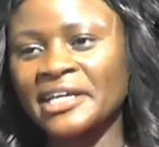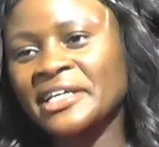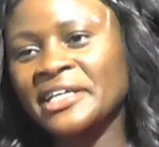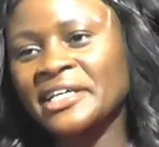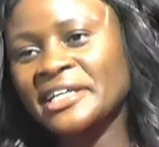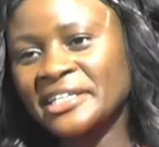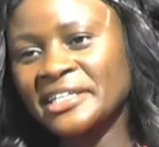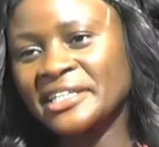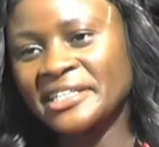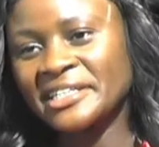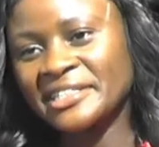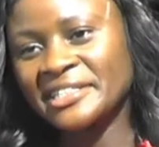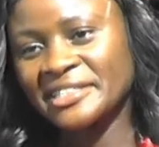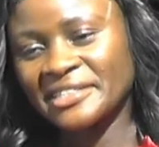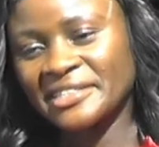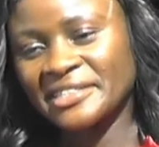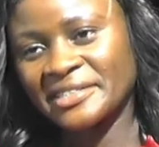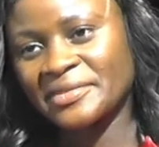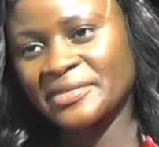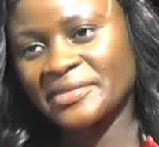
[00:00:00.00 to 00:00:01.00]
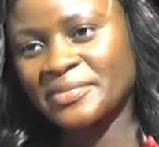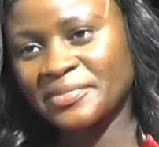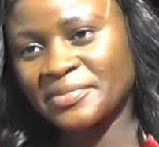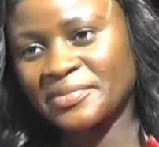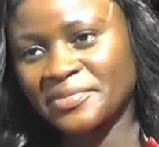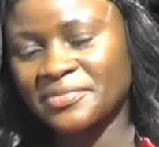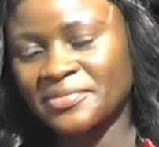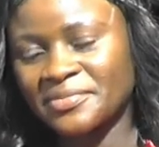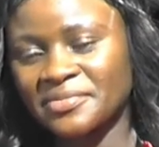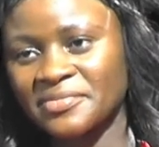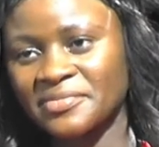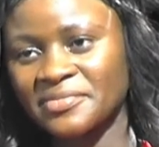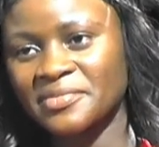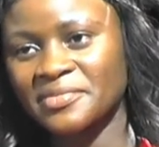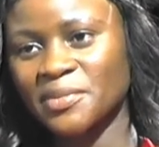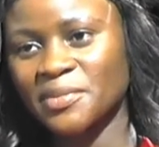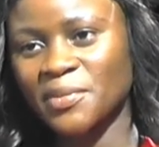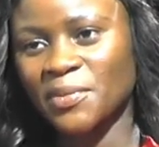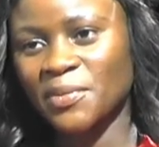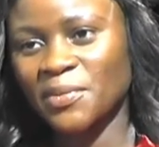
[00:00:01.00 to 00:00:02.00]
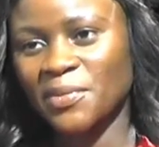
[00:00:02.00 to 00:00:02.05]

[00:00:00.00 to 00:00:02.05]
Okay. He's not, let